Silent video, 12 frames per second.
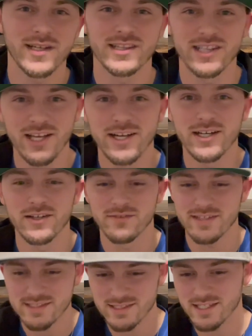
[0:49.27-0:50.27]
Love
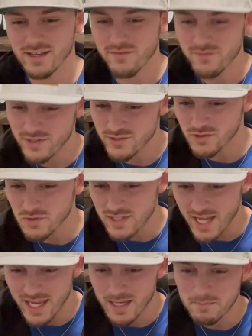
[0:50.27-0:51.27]
is the official
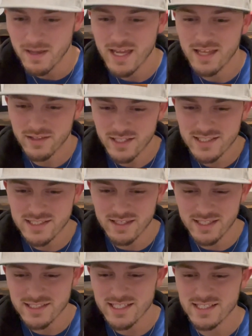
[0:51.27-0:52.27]
name.
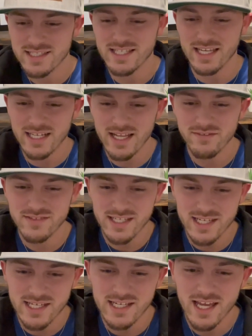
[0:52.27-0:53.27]
This is the
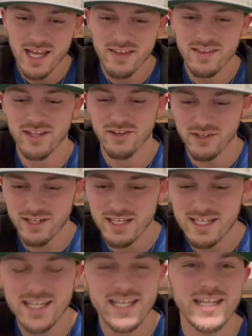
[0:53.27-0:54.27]
NFT that you're going to
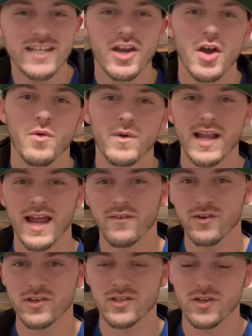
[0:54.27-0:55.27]
need
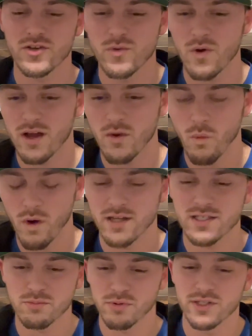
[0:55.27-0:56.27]
whenever you
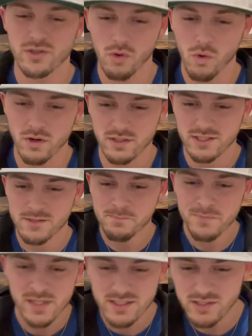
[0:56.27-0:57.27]
want to breed your horse.
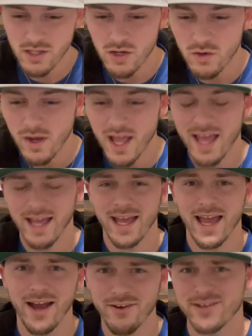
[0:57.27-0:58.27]
So
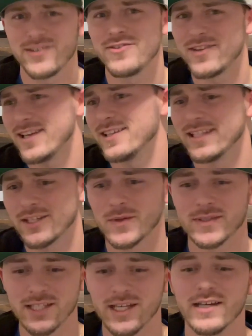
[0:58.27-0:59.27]
how can you get
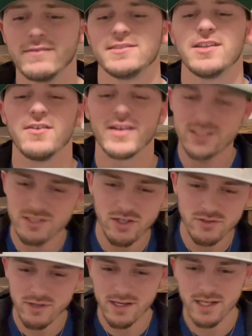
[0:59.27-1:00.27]
Liquid Love? So it
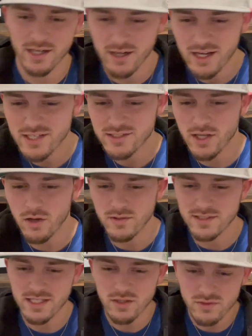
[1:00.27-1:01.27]
shows right here. So
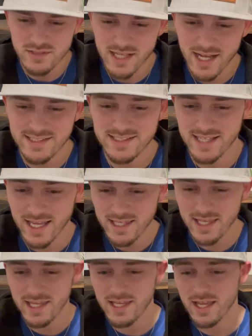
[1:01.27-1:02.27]
single side
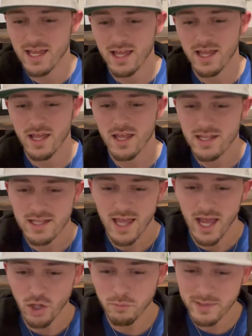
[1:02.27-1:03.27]
staking,
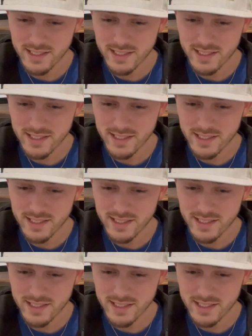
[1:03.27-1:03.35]
LP